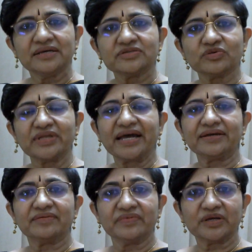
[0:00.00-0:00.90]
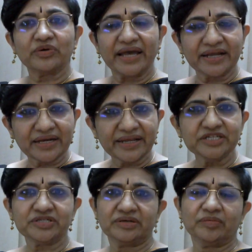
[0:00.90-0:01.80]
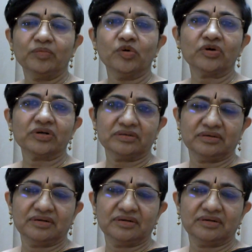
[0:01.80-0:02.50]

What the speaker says: so that we could encourage more